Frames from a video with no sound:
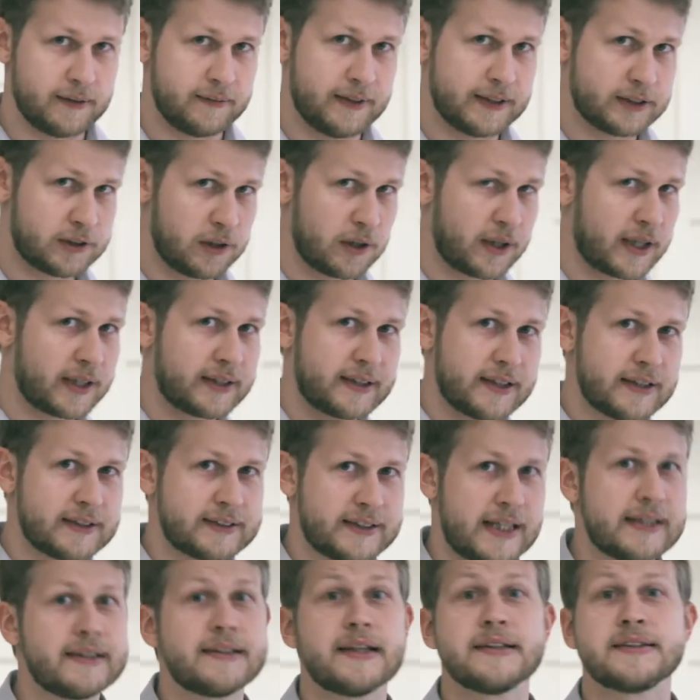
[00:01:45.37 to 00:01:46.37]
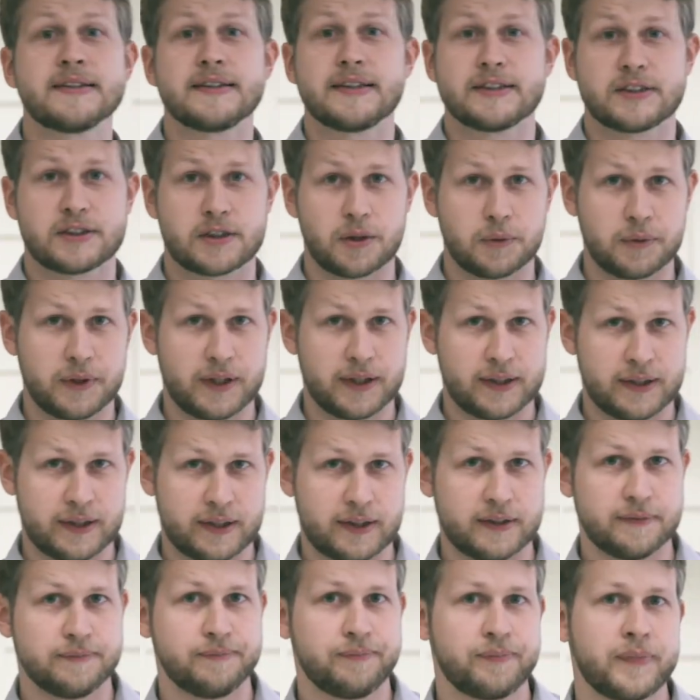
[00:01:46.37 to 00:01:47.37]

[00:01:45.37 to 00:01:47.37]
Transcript: let's look at the sentence in Estonian here.